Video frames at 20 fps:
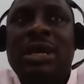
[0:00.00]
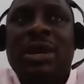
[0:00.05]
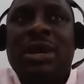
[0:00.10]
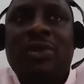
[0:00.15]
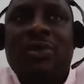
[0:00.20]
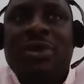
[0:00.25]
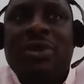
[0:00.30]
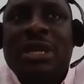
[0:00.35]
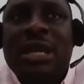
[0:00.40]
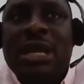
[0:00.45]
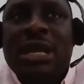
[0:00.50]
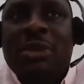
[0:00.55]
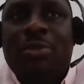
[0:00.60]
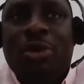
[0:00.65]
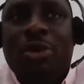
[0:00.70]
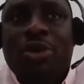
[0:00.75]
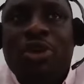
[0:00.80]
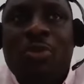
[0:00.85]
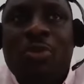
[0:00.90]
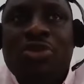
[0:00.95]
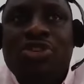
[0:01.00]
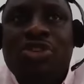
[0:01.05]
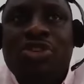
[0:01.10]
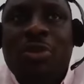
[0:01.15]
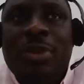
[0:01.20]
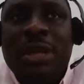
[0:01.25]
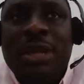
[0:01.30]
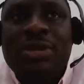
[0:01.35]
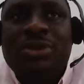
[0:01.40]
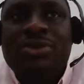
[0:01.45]
looking at the board composition,
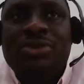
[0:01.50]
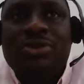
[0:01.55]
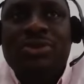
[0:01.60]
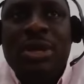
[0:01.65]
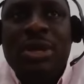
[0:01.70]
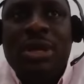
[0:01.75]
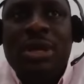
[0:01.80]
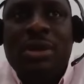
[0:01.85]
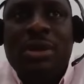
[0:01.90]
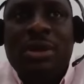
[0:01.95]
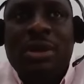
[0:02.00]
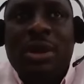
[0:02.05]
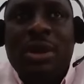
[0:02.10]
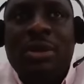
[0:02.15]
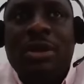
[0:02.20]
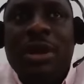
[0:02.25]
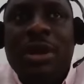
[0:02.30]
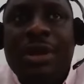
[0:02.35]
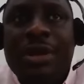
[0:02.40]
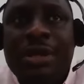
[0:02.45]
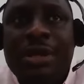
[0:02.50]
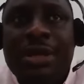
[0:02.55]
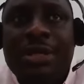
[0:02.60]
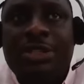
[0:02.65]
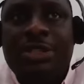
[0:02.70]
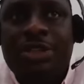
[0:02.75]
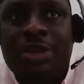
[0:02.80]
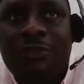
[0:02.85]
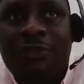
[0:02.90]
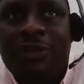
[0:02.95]
might need to do a
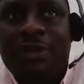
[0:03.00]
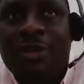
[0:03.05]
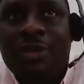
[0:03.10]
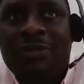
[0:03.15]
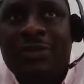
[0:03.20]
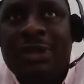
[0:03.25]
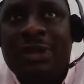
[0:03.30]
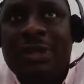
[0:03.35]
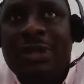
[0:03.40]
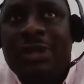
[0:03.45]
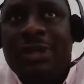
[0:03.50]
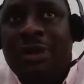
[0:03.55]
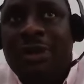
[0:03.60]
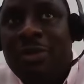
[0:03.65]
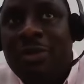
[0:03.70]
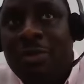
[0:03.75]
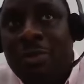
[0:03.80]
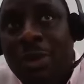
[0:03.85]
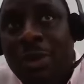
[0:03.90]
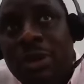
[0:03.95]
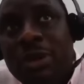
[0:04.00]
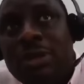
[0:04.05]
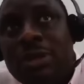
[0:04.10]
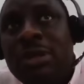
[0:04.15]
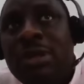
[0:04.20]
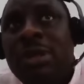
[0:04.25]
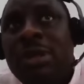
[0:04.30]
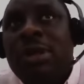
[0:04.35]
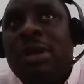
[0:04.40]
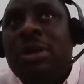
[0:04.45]
shuffling of the board,
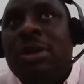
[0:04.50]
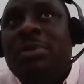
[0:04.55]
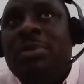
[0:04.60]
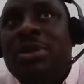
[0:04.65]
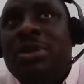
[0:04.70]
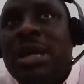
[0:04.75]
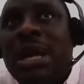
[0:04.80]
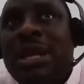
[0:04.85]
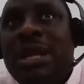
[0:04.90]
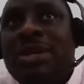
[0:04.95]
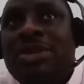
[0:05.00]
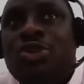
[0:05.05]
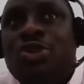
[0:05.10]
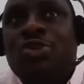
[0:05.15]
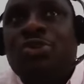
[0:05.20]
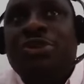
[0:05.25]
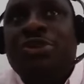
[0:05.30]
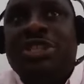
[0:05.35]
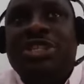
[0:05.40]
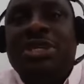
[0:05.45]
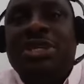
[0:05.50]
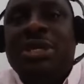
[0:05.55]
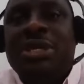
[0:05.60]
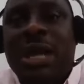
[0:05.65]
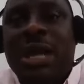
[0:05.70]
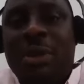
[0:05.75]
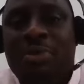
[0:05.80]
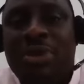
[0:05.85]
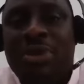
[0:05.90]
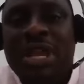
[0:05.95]
basically to rejig
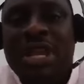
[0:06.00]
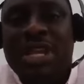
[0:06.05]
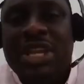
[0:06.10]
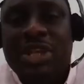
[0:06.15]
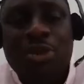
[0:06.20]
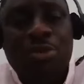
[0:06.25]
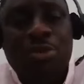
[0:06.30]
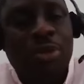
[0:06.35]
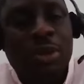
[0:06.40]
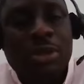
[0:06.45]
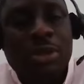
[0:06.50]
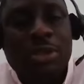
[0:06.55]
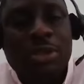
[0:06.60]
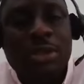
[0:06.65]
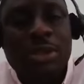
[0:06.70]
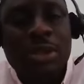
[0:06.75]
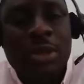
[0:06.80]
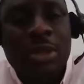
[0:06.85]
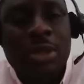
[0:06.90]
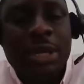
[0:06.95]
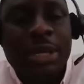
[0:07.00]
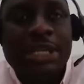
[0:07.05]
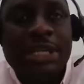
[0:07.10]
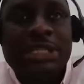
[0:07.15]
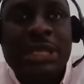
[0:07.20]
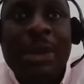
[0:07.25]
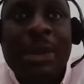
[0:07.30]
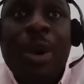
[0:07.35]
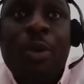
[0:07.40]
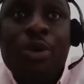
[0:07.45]
and bring in new blood. The
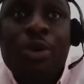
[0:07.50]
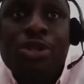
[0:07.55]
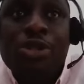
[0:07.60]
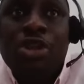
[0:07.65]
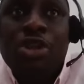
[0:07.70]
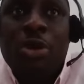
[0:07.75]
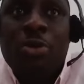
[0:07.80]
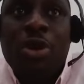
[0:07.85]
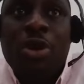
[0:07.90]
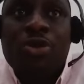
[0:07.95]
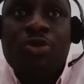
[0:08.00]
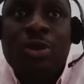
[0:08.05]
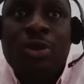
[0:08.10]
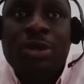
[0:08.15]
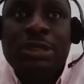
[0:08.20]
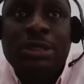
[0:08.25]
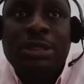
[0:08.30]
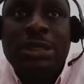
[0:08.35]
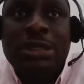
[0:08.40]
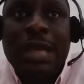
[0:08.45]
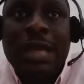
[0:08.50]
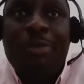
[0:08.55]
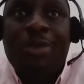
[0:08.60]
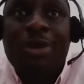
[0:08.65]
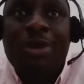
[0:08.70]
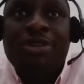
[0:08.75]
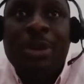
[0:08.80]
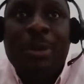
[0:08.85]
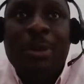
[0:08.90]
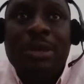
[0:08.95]
chairman was shocked because he wasn't
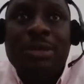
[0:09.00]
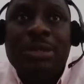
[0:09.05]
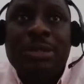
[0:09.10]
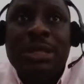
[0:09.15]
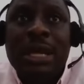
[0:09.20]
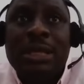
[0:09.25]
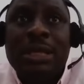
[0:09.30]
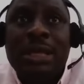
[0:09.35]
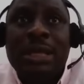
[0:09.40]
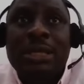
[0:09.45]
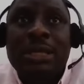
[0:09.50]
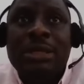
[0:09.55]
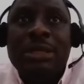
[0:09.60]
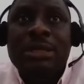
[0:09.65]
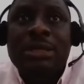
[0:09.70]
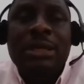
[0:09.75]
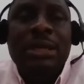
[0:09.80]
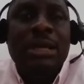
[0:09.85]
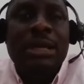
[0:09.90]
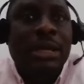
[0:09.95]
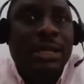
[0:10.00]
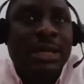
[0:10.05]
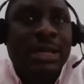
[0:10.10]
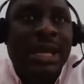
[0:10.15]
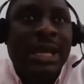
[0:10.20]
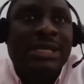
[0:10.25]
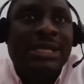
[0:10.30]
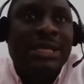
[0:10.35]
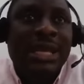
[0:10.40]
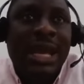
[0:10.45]
abreast about it. And then
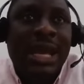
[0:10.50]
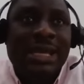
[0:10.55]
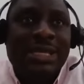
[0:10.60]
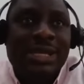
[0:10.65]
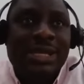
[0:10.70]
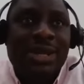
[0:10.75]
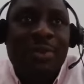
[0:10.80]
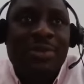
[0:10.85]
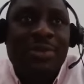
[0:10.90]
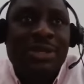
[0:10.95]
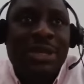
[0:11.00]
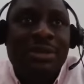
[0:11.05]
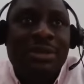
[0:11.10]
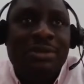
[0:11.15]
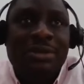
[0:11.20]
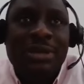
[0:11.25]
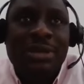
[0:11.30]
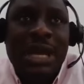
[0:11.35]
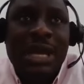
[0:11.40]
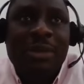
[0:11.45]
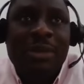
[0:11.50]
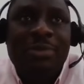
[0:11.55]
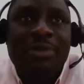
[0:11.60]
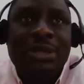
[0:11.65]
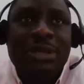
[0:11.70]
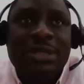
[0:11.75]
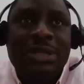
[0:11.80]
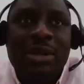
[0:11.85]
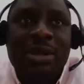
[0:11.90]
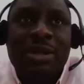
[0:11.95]
next thing, I asked the company secretary, can you
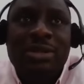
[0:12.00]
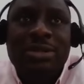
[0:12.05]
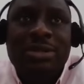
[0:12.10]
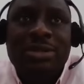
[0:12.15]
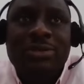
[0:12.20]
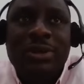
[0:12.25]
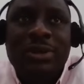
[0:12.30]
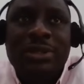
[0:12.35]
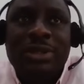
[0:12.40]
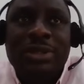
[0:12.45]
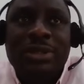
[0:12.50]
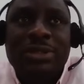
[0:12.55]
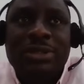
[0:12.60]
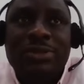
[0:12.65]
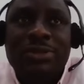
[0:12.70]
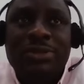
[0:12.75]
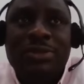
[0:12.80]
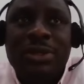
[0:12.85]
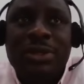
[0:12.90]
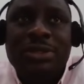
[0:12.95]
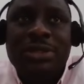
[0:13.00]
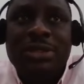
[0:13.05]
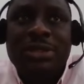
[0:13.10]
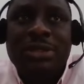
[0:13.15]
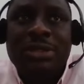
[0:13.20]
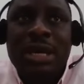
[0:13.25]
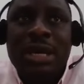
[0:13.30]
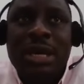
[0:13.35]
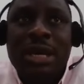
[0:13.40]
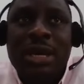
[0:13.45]
please tell us what does
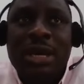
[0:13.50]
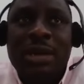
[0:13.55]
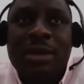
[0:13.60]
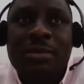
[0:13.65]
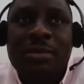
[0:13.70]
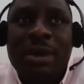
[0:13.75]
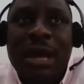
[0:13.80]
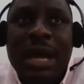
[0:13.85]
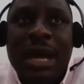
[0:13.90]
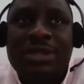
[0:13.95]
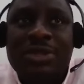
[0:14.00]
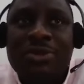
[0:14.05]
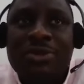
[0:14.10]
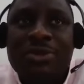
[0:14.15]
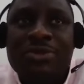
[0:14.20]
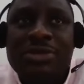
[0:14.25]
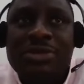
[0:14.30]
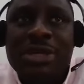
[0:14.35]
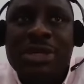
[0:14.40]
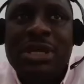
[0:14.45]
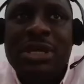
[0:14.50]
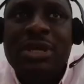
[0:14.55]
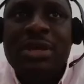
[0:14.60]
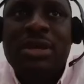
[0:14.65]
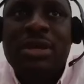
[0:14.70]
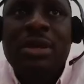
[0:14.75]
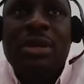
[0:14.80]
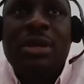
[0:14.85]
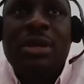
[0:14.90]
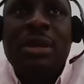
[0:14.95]
the article say?
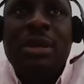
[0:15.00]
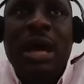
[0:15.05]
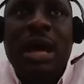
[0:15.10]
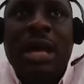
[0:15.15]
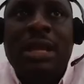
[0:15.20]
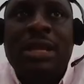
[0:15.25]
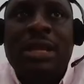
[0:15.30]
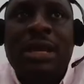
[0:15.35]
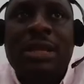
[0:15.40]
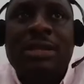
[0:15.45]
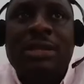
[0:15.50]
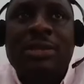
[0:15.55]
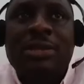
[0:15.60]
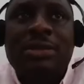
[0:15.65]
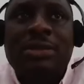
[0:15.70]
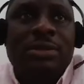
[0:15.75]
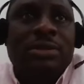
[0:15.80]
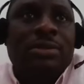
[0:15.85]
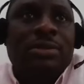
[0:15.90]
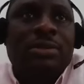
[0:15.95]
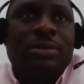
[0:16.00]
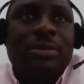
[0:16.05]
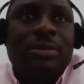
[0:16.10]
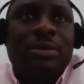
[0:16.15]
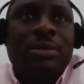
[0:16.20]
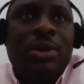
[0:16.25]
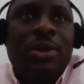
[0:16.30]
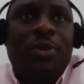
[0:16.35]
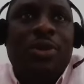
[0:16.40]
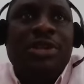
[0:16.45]
And then
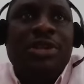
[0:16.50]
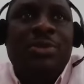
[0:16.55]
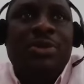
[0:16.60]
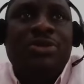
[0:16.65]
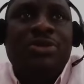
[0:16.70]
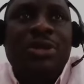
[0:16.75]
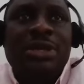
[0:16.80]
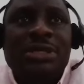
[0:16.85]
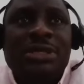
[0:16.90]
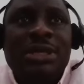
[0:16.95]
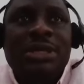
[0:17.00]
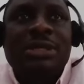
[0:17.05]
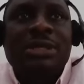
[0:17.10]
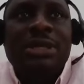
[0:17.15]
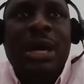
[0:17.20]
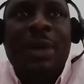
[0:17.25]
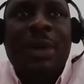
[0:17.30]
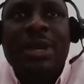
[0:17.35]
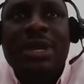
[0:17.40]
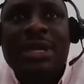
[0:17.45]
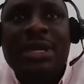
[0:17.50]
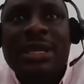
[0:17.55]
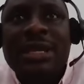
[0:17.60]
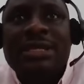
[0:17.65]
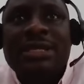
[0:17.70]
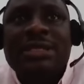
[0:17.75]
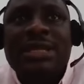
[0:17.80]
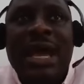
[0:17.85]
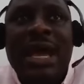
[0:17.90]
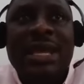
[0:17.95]
it was in between. It says how many
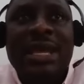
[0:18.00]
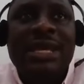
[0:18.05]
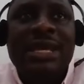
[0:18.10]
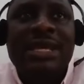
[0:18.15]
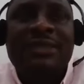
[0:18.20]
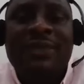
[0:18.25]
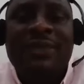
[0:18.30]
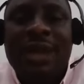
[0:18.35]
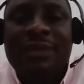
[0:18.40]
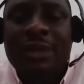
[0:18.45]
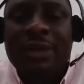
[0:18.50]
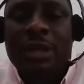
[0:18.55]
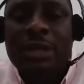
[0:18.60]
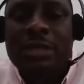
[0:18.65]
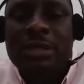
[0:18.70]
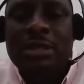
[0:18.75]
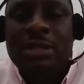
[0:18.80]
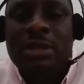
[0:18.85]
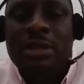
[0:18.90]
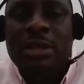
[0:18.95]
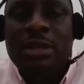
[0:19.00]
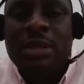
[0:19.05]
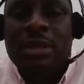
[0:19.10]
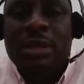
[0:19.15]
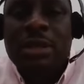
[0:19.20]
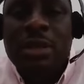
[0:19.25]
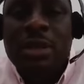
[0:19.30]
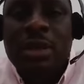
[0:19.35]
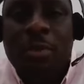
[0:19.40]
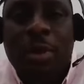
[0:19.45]
years, 9 years, 5 years.
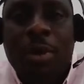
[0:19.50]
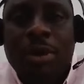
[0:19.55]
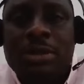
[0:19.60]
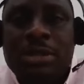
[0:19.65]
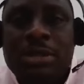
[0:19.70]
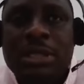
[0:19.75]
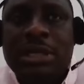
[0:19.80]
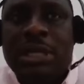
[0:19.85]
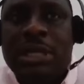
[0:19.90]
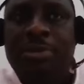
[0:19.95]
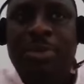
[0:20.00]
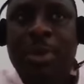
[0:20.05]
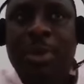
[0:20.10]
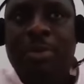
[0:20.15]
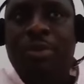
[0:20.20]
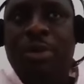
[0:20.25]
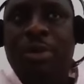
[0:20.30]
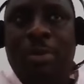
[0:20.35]
But the people